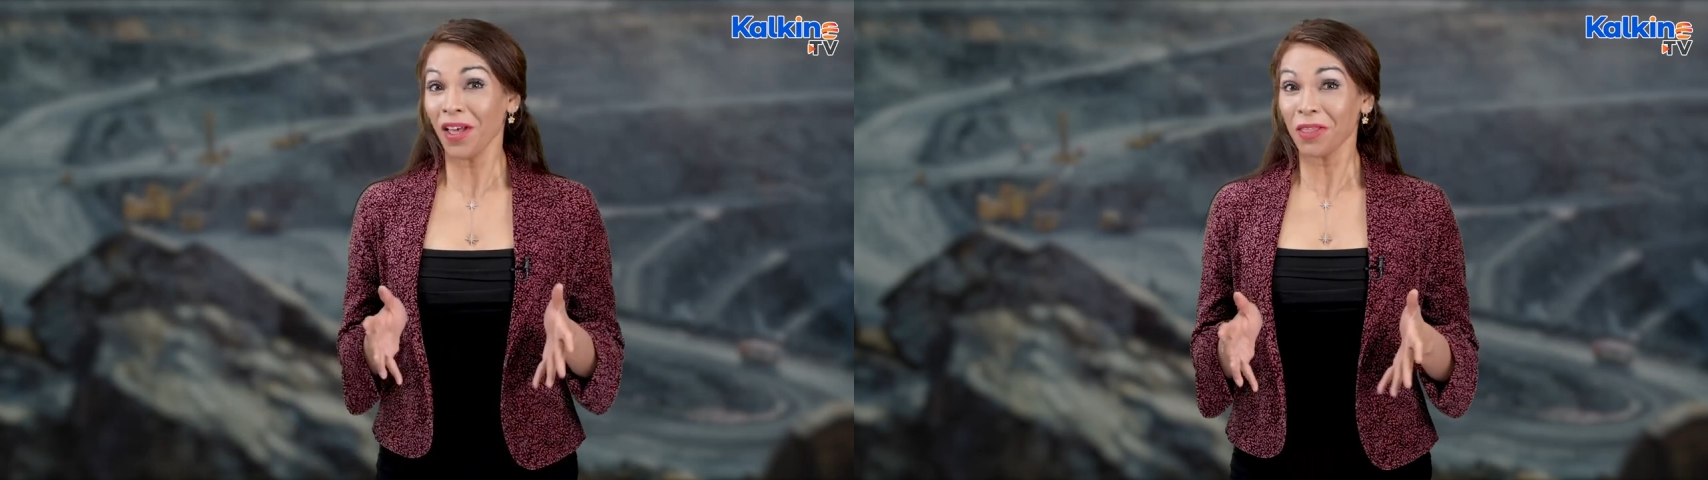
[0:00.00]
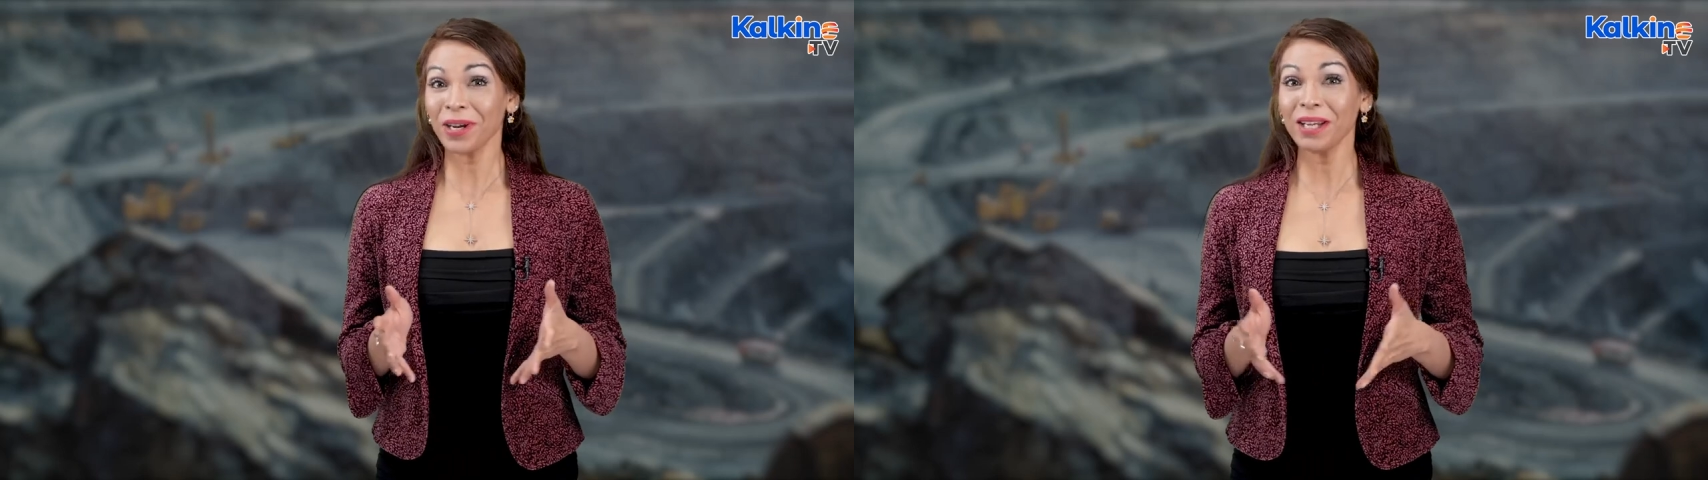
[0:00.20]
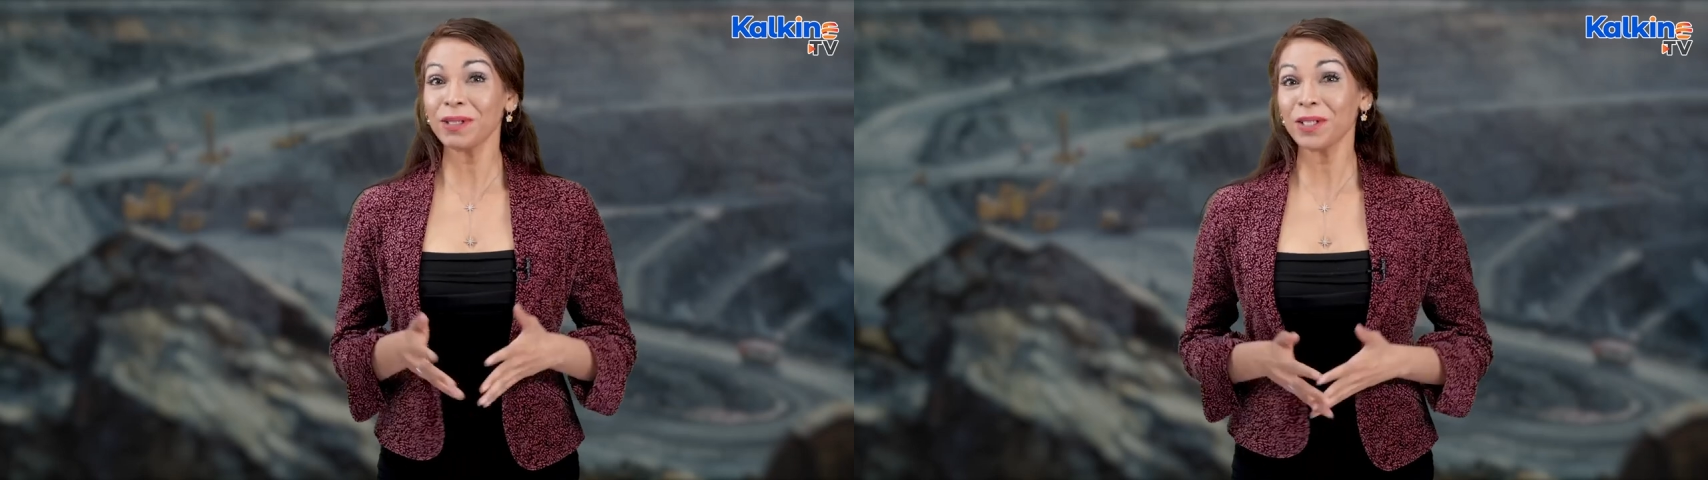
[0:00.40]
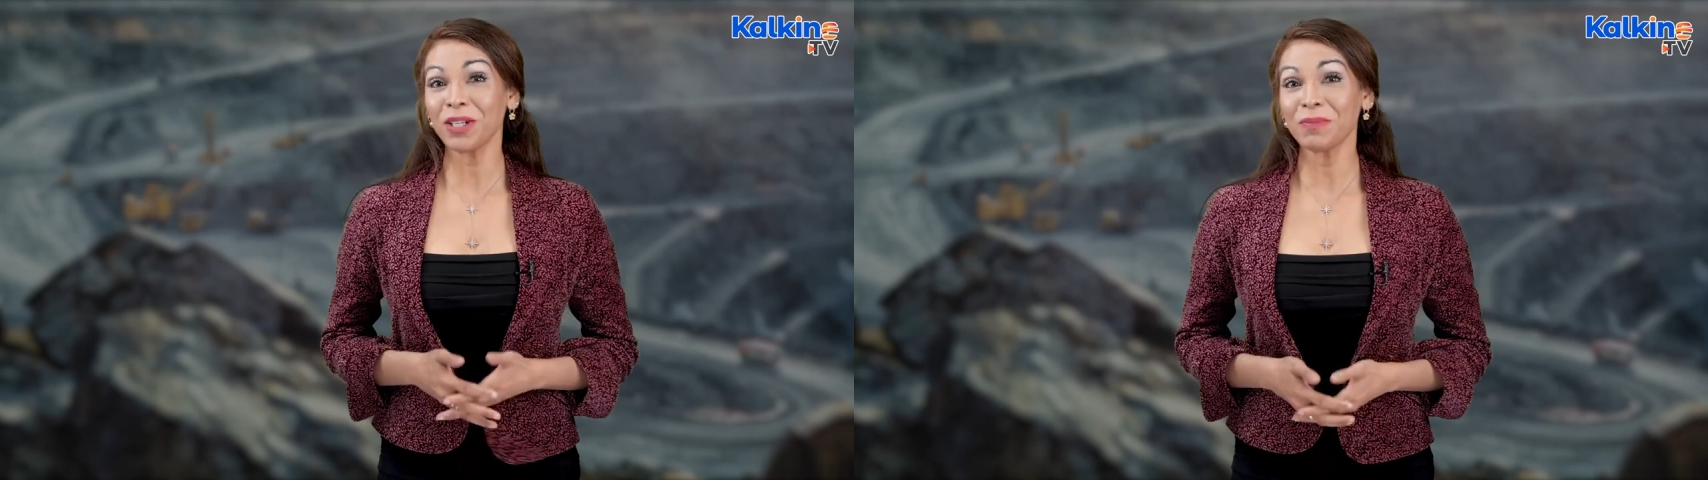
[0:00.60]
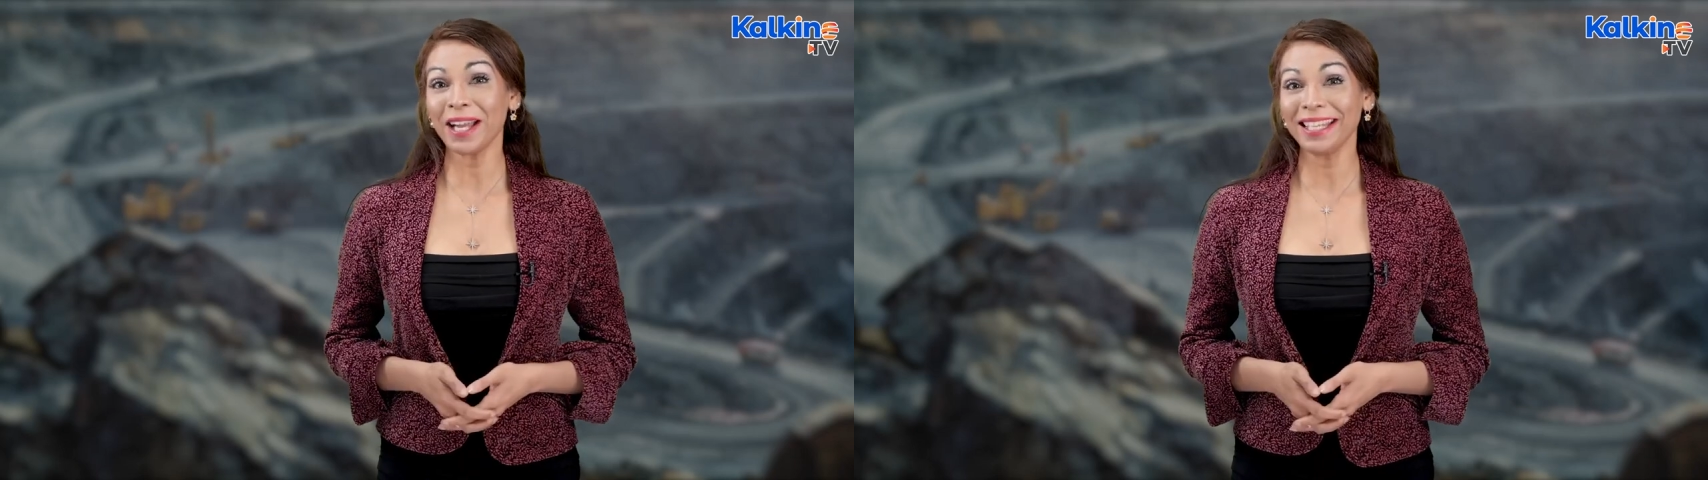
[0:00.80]
three blue
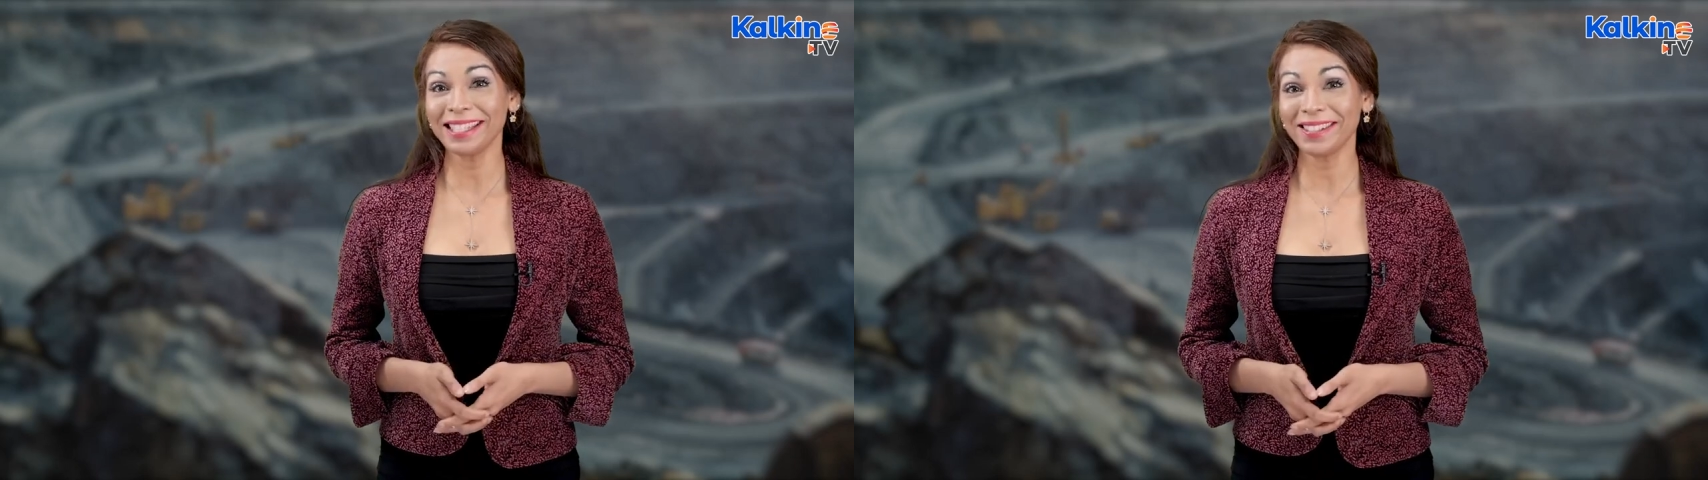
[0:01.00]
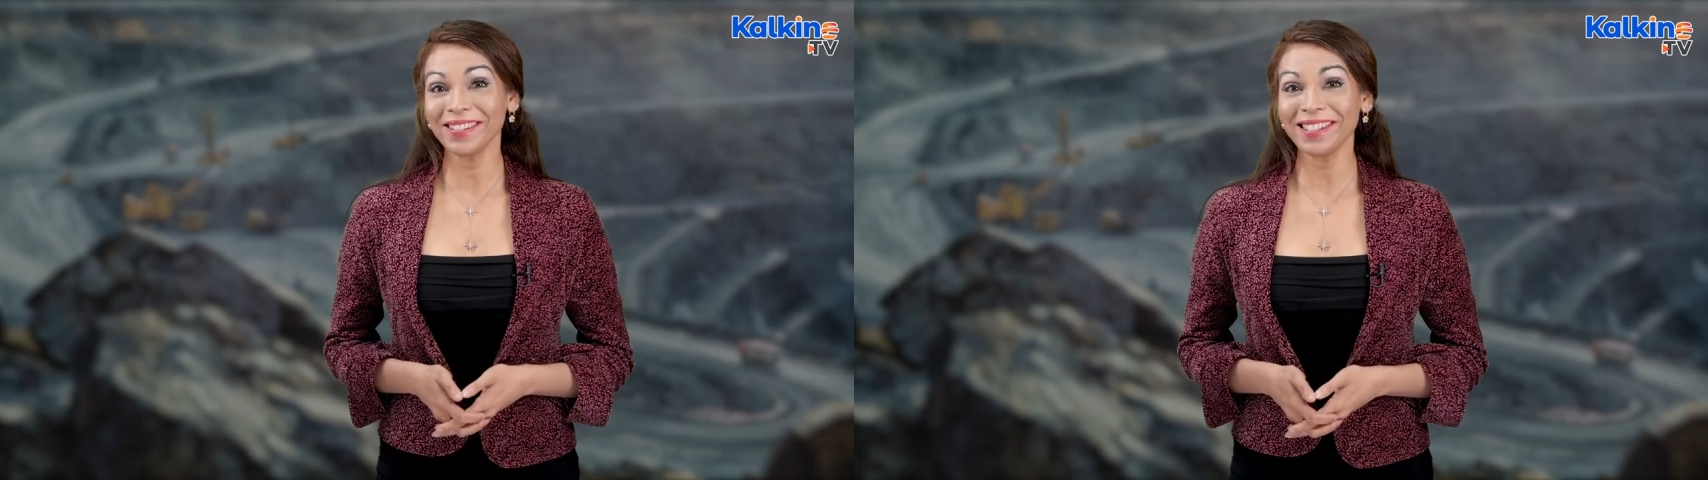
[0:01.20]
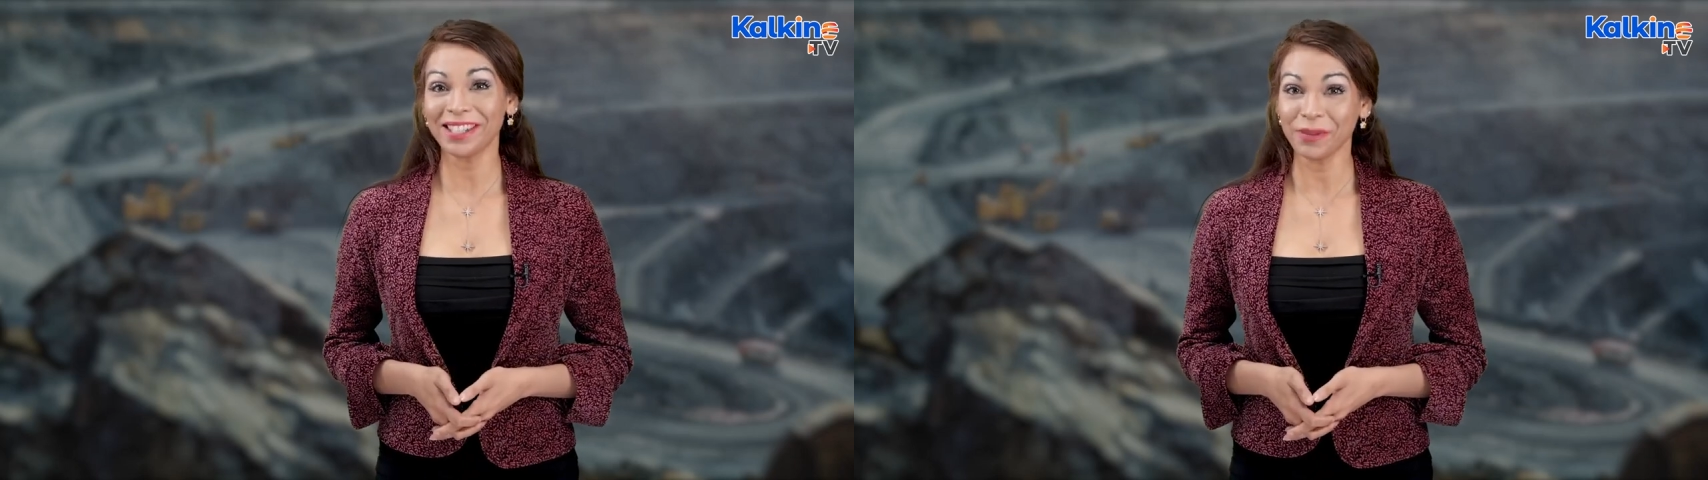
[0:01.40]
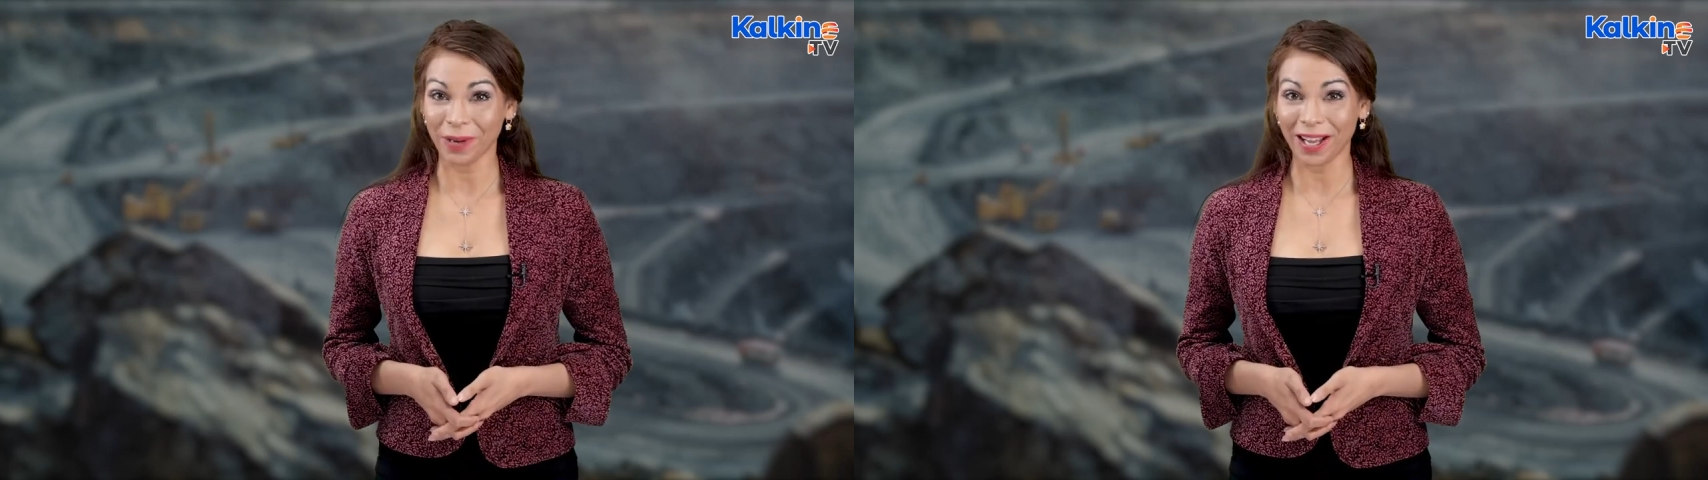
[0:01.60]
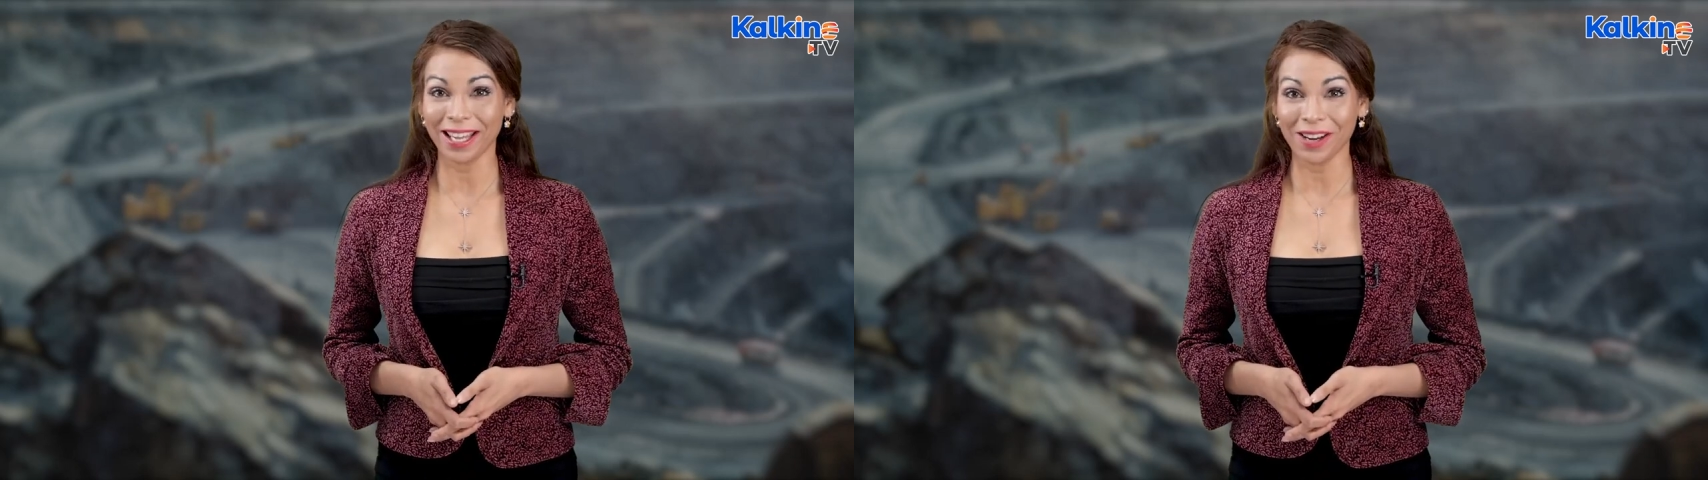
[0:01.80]
chip mining stocks to
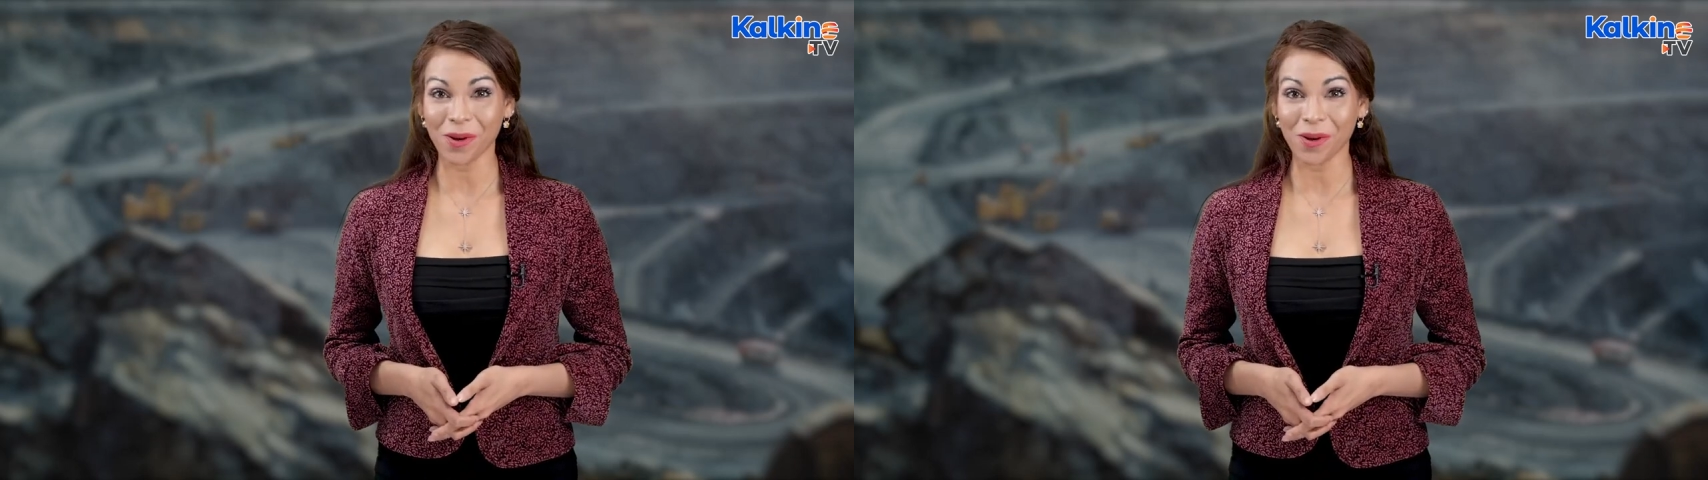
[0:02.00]
buy and